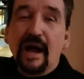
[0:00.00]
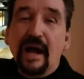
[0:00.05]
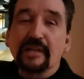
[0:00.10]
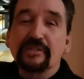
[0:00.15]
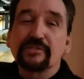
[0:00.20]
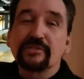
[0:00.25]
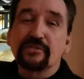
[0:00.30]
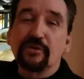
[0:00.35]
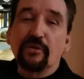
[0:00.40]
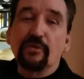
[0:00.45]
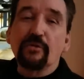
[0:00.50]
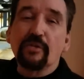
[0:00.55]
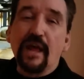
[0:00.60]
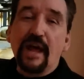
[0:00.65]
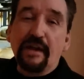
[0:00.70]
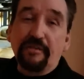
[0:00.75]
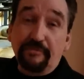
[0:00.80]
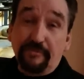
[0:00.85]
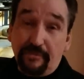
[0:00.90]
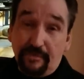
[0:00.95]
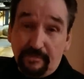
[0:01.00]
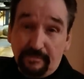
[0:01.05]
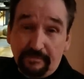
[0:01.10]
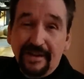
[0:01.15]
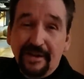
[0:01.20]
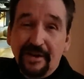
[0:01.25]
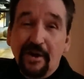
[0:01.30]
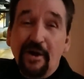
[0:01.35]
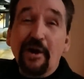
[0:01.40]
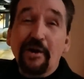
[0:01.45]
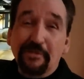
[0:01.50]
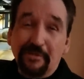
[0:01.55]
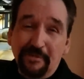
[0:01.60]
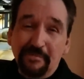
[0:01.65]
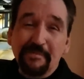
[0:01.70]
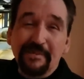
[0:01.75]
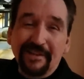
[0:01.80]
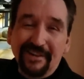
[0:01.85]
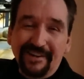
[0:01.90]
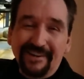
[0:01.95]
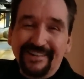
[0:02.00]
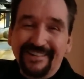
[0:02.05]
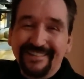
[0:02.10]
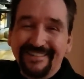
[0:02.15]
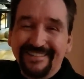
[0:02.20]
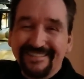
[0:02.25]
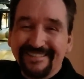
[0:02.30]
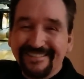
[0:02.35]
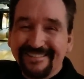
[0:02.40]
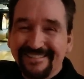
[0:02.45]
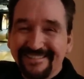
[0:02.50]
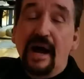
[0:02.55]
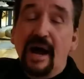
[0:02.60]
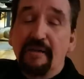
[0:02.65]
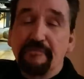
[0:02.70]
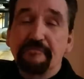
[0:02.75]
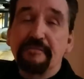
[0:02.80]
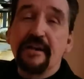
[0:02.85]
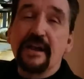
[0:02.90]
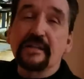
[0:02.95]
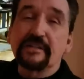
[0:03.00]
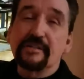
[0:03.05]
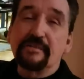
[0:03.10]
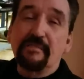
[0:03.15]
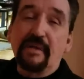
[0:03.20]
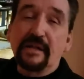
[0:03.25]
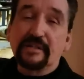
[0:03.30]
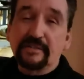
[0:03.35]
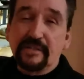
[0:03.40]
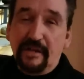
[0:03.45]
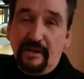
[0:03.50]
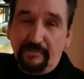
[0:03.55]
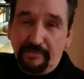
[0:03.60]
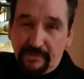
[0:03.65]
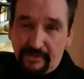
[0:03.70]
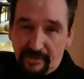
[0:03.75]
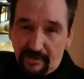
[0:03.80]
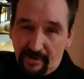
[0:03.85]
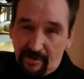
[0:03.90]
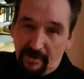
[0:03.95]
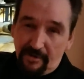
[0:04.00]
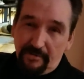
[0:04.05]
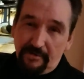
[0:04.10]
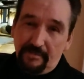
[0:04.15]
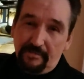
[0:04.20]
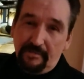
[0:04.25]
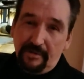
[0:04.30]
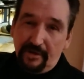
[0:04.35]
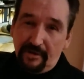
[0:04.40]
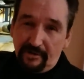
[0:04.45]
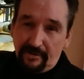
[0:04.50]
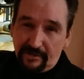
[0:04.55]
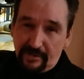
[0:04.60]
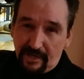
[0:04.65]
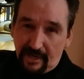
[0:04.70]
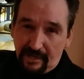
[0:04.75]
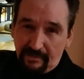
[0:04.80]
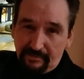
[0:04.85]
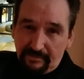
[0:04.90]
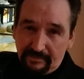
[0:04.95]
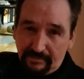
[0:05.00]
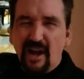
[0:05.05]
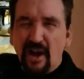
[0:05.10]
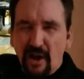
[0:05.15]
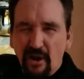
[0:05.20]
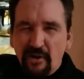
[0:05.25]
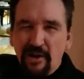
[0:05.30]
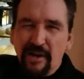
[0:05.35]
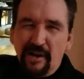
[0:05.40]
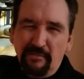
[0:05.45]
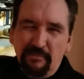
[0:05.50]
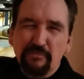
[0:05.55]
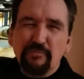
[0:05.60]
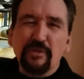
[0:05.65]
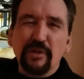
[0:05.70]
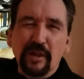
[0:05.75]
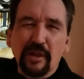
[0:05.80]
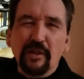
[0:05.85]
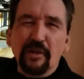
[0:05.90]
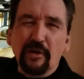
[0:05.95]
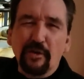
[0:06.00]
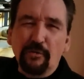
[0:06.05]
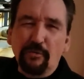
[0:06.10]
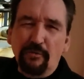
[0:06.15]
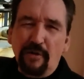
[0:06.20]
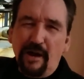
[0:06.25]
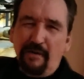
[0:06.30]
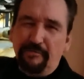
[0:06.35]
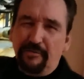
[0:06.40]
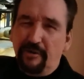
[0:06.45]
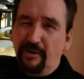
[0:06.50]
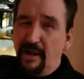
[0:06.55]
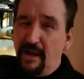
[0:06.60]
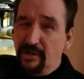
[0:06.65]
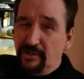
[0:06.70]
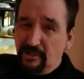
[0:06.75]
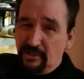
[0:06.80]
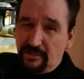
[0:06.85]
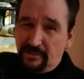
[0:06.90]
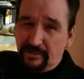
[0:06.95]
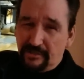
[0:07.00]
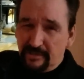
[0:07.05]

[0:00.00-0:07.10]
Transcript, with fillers: I stole that from Arthur Miller. I fancy myself as an Arthur type, only a, with a little rougher edge.